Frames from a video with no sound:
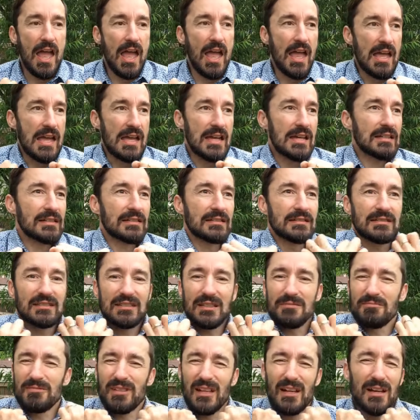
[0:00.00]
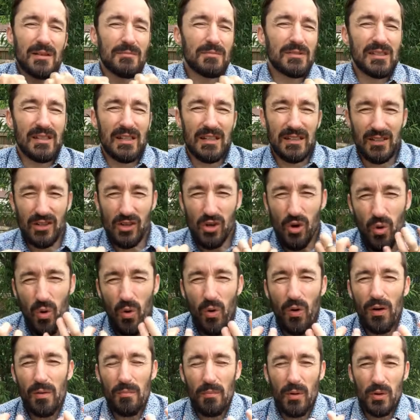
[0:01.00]
And sometimes the
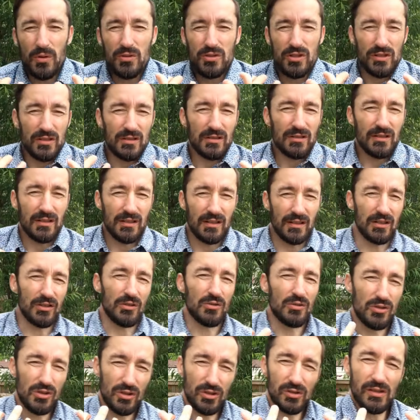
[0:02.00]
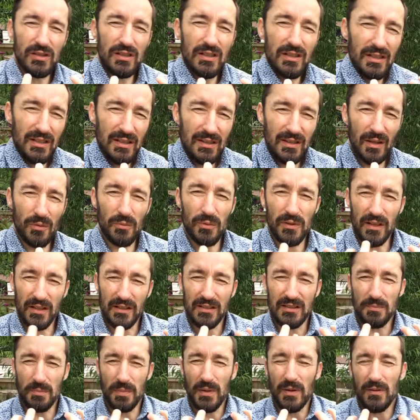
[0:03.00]
core emotion usually that we
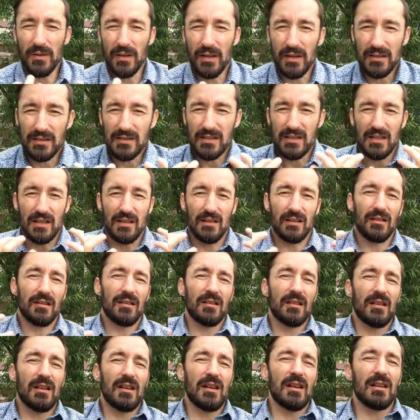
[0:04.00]
experience here,